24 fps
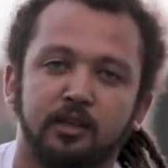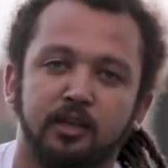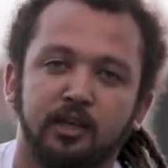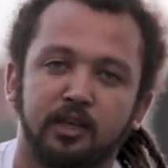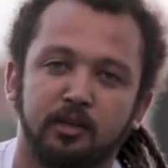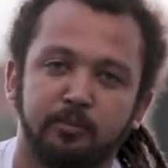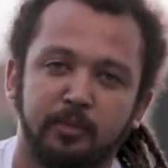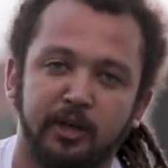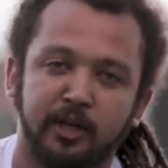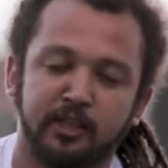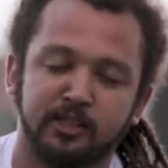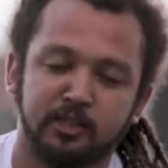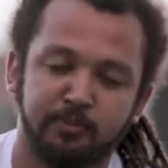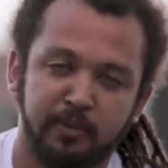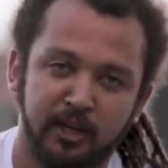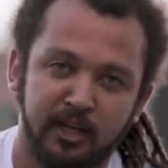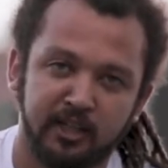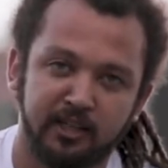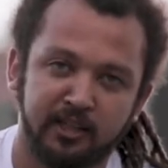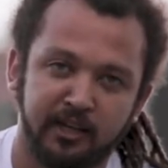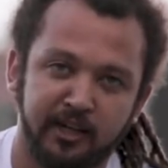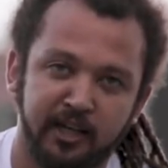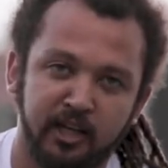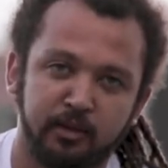In my
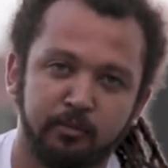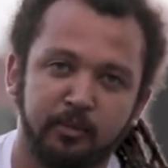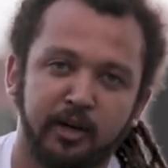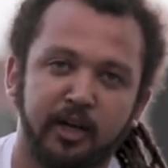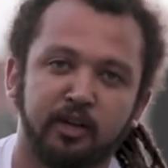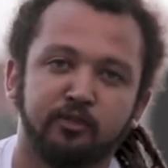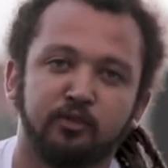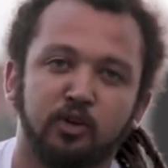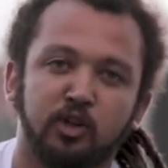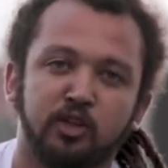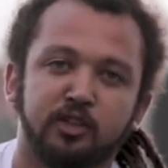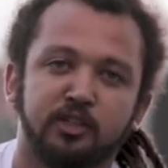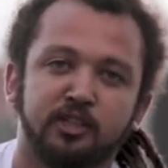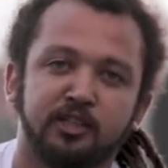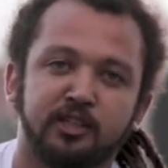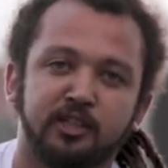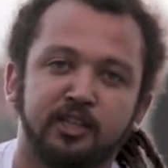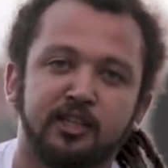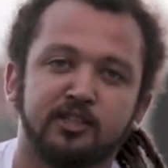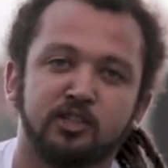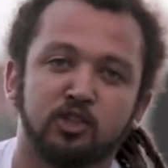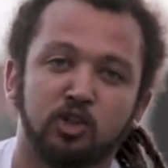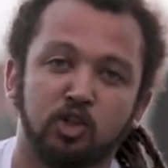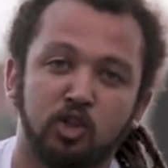spare time, I
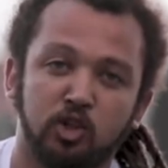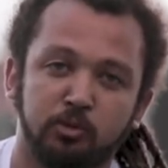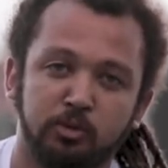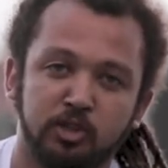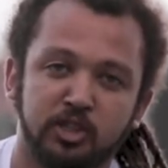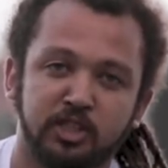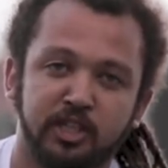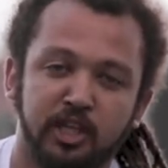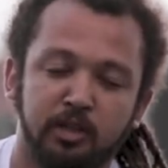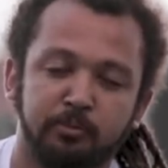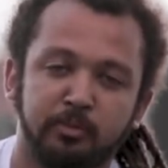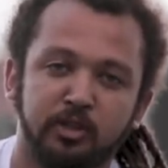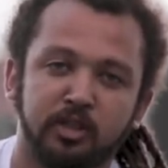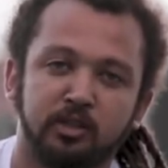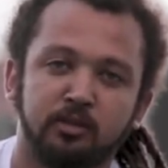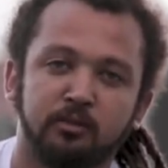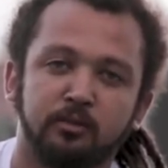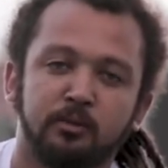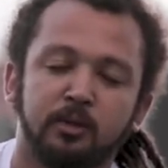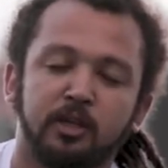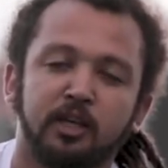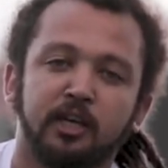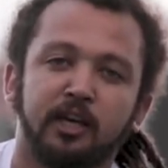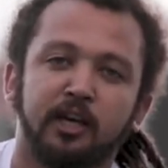volunteer as a global shaper
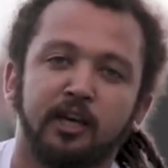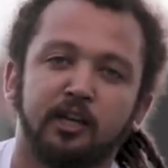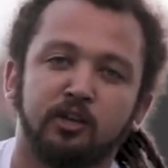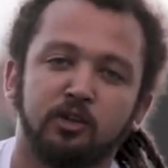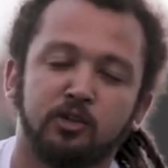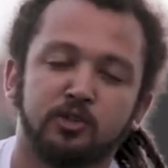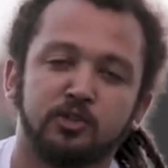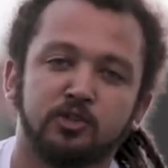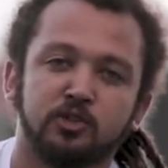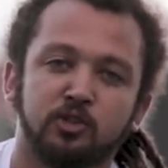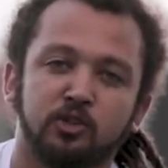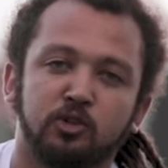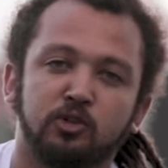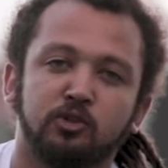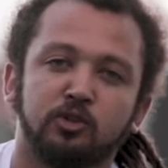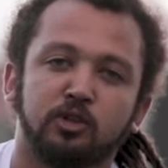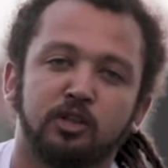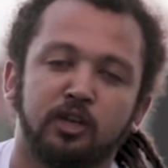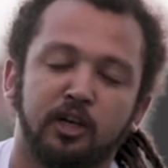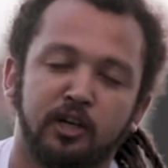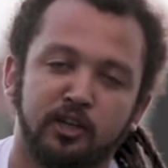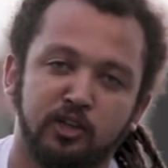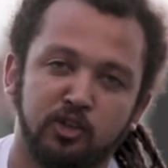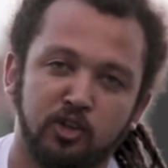and also
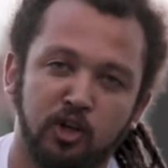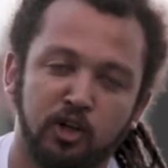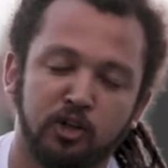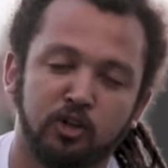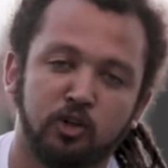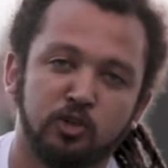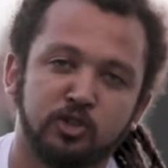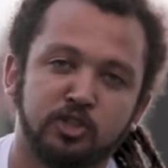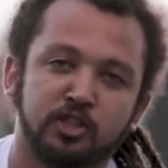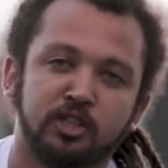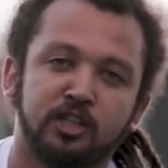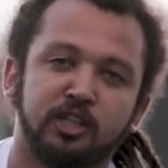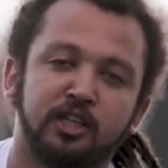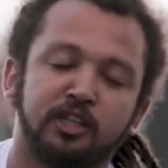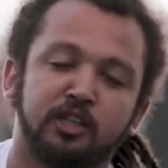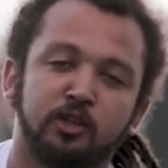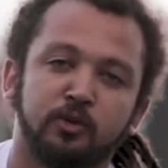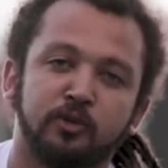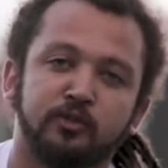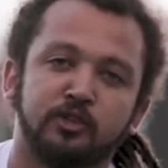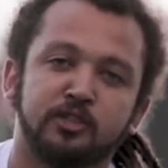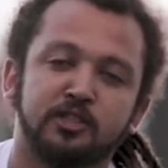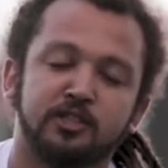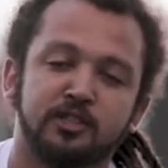a young ocean
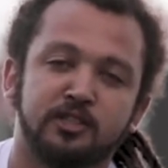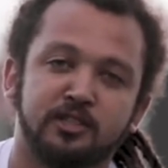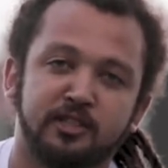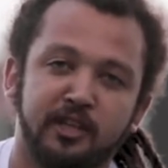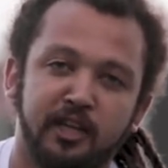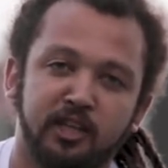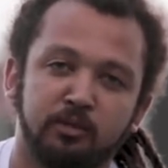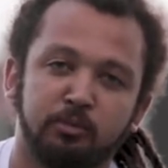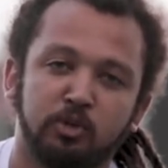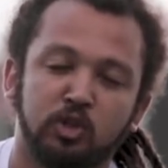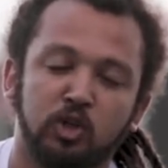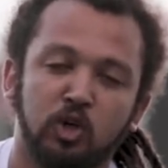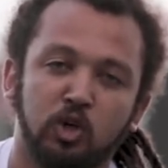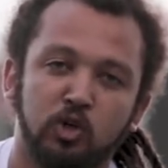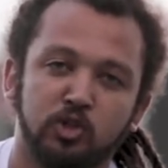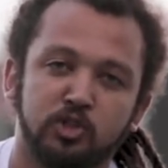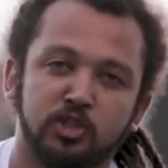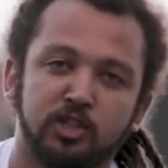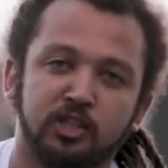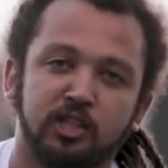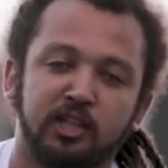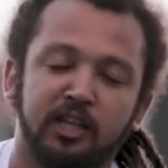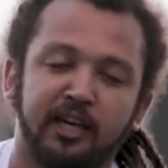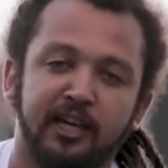leader with the Sustainable
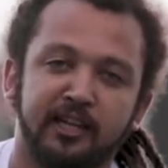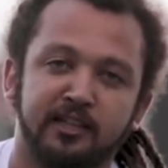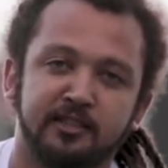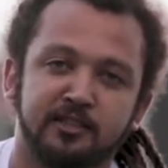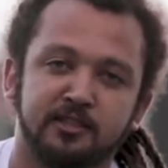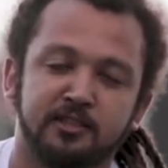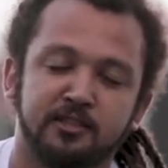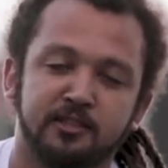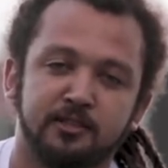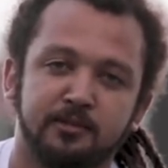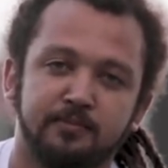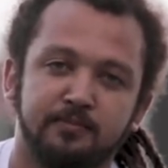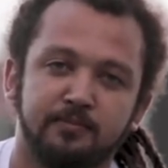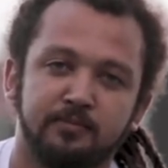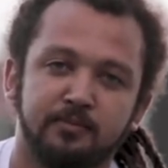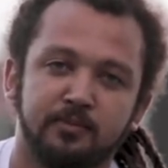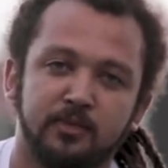Ocean Alliance.